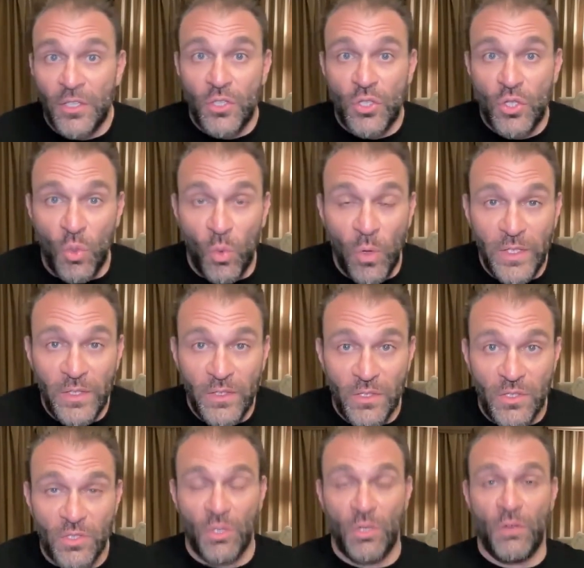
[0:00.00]
joined the
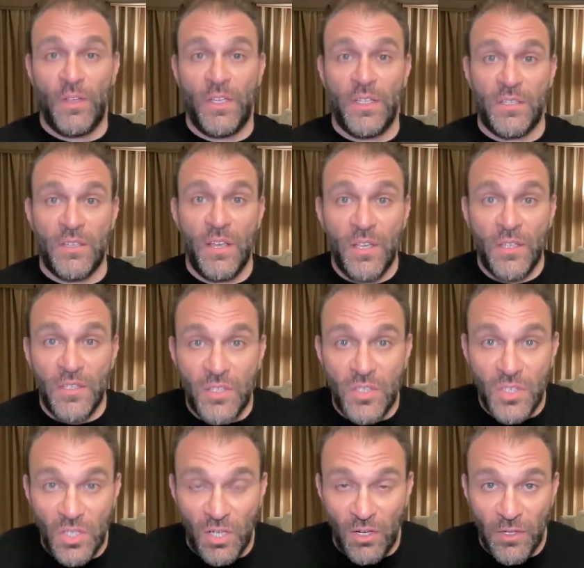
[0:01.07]
service,
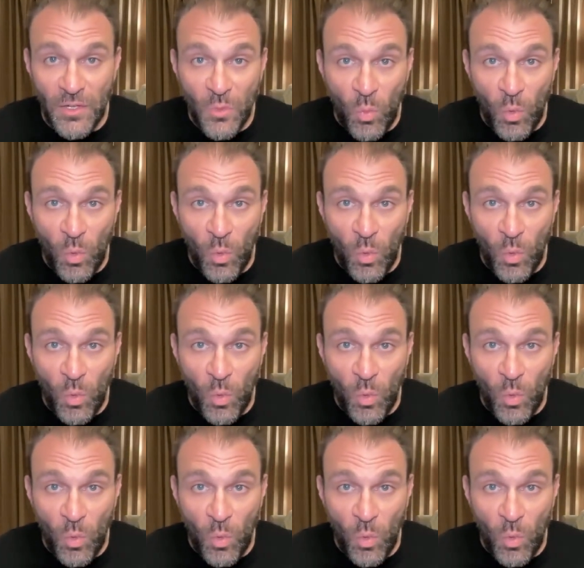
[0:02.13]
started